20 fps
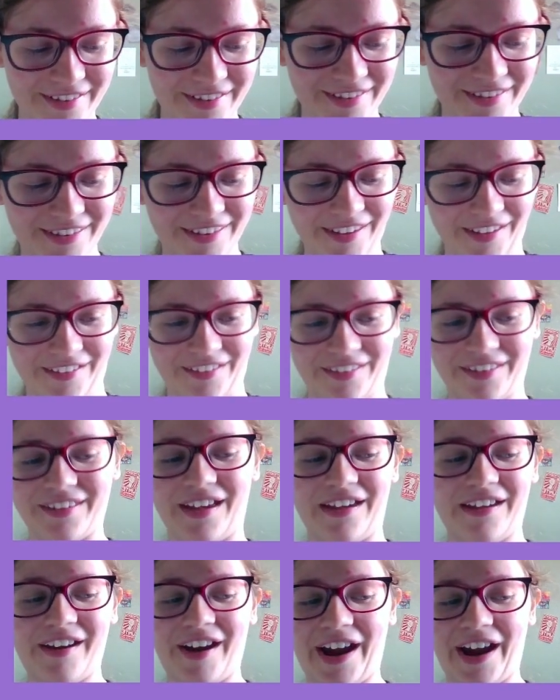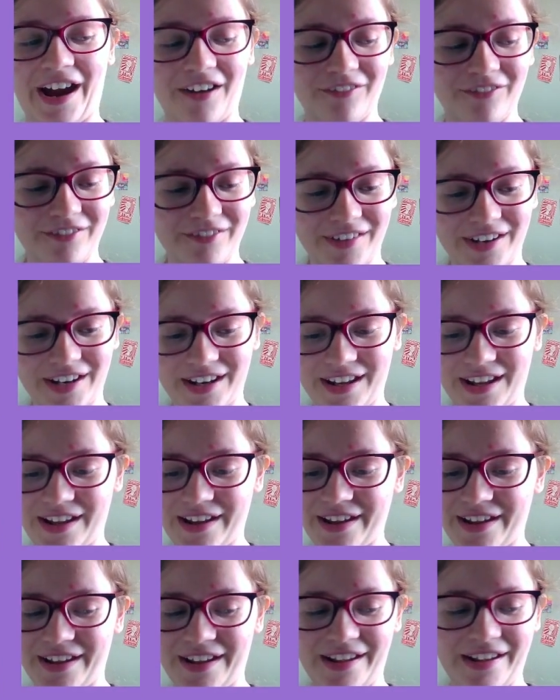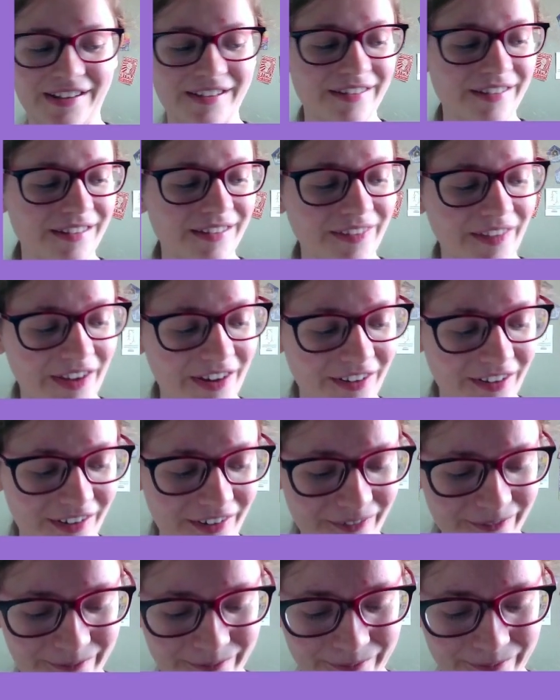to say how easy they are.